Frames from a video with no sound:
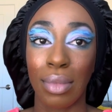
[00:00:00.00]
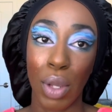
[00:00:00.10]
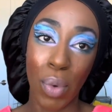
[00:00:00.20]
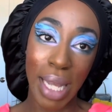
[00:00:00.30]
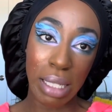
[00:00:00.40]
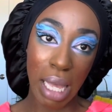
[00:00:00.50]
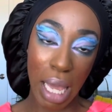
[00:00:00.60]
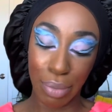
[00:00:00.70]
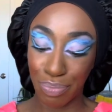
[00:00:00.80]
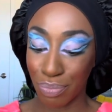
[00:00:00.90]
We
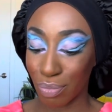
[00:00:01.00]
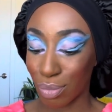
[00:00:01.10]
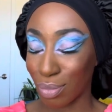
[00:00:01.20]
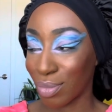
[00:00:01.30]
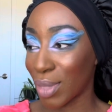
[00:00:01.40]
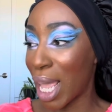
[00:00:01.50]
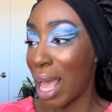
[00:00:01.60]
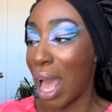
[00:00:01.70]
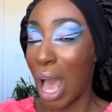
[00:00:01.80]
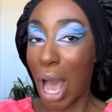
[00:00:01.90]
did.
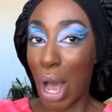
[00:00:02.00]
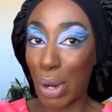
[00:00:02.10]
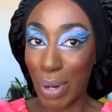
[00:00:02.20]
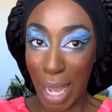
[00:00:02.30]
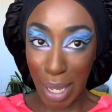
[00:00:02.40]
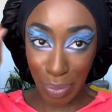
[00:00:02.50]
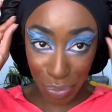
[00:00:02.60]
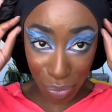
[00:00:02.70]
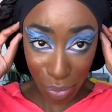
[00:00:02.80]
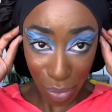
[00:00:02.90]
All right.
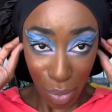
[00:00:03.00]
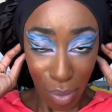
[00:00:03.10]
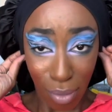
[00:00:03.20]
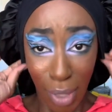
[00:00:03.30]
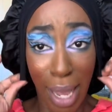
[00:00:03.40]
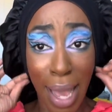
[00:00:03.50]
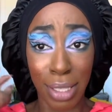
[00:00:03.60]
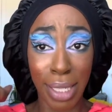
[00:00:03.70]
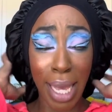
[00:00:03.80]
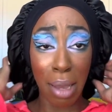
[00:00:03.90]

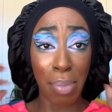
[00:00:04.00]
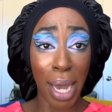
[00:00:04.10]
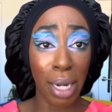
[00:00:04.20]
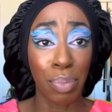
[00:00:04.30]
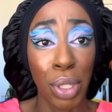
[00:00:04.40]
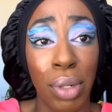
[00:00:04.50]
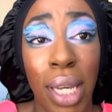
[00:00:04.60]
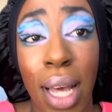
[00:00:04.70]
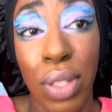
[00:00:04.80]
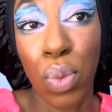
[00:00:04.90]
Hashtag bonnet beauty
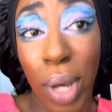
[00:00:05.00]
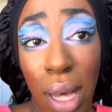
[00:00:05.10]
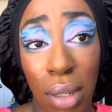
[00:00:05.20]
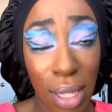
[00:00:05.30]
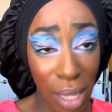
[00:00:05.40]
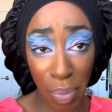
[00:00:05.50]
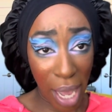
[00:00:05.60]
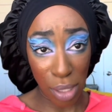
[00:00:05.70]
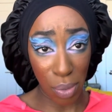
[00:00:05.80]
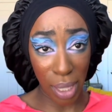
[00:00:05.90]
as well, because I'm
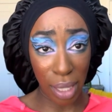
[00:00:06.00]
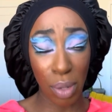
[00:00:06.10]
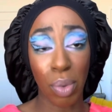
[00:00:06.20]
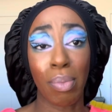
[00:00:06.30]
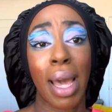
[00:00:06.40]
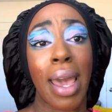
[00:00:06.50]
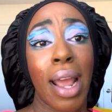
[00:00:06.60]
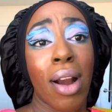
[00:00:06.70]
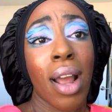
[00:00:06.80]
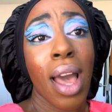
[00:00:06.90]
not doing nothing with my
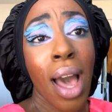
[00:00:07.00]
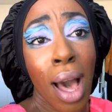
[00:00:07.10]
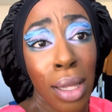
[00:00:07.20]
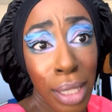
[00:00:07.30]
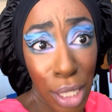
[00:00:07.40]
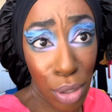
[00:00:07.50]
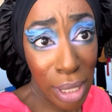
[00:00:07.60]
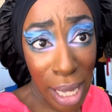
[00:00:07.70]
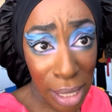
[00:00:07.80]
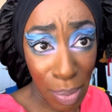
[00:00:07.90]
hair. This was
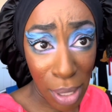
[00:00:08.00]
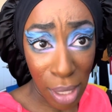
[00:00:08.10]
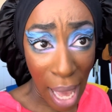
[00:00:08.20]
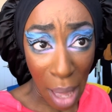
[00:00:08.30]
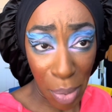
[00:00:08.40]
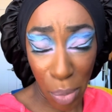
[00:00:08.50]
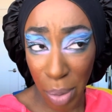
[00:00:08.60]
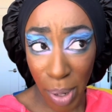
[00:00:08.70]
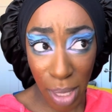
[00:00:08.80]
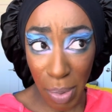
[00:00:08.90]
not supposed to happen. We
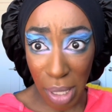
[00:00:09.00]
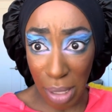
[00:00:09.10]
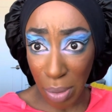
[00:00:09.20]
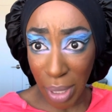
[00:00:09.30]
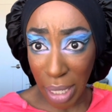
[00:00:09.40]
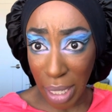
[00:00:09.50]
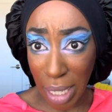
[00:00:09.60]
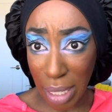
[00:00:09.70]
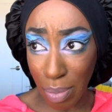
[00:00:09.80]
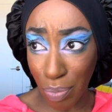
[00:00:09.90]
weren't supposed to do none of
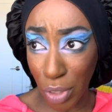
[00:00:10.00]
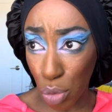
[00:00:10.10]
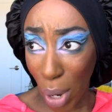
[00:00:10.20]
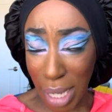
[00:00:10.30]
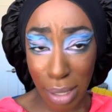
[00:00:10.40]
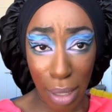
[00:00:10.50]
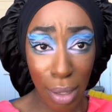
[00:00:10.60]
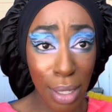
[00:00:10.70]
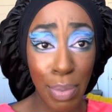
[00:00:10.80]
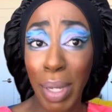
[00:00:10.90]
these drastic
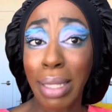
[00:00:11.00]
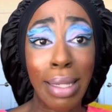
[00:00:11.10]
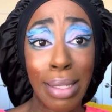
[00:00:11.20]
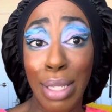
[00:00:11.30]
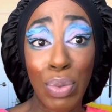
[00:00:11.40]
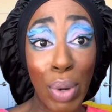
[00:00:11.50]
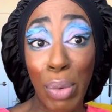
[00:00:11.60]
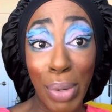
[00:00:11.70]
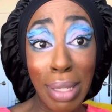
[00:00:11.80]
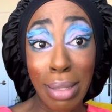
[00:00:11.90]
looks, but this is what
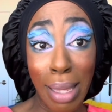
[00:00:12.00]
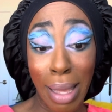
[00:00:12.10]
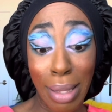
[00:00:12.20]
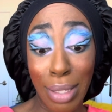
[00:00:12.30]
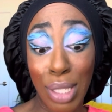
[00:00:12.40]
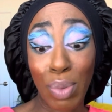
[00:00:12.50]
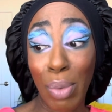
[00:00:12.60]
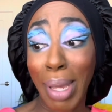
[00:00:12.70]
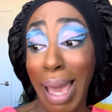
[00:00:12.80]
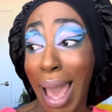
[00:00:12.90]
we did. This is what
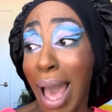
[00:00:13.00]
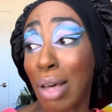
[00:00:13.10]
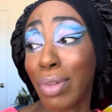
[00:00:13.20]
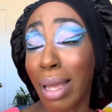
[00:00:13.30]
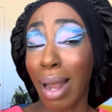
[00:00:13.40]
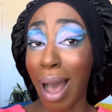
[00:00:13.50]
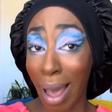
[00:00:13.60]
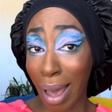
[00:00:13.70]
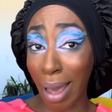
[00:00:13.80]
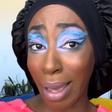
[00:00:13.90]
we have, and
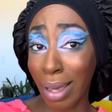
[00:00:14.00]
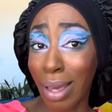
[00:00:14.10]
I